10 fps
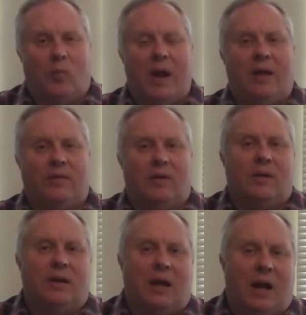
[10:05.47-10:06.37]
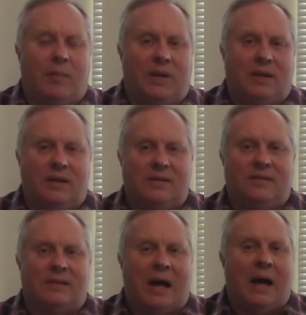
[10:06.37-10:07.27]
rather common
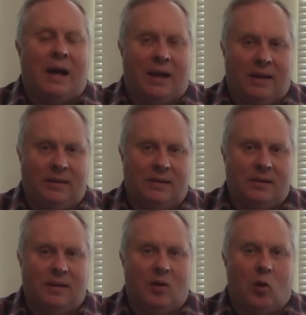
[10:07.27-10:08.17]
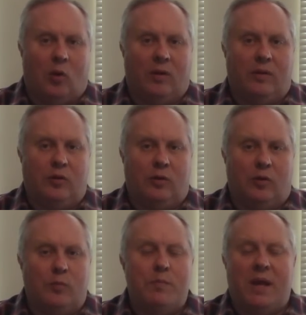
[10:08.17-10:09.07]
design or
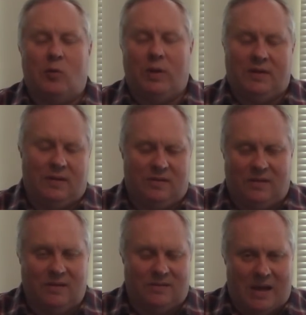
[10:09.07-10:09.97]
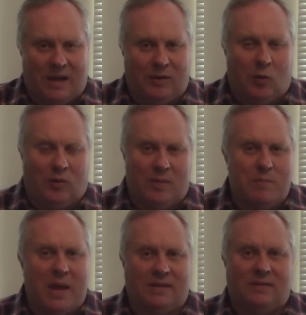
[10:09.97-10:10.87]
ubiquitous design or the
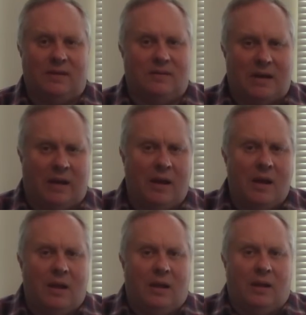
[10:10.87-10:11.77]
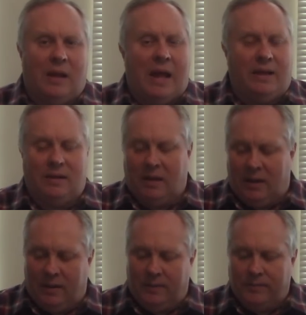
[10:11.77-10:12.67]
best design. Like
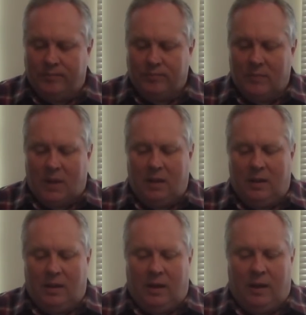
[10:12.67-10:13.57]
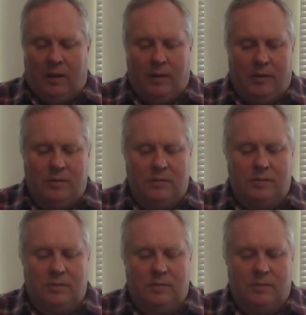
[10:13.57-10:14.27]
uh, uh,